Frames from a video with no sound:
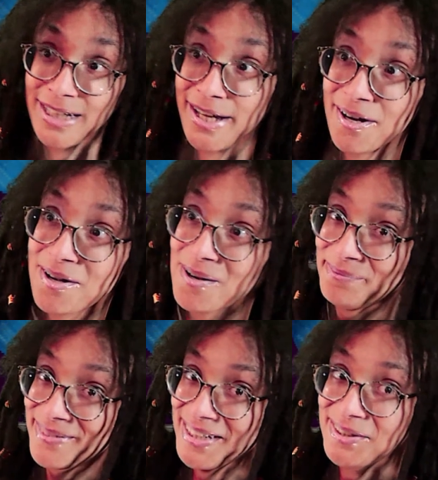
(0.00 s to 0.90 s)
care, y'all.
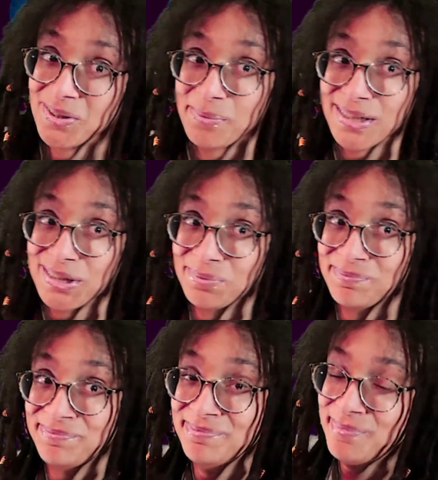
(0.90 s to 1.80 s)
Thank you so much.
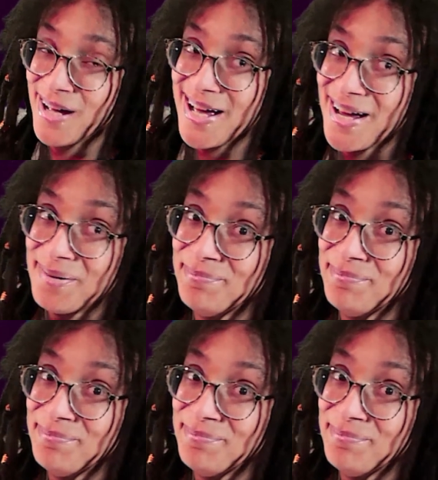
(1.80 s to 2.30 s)
Bye.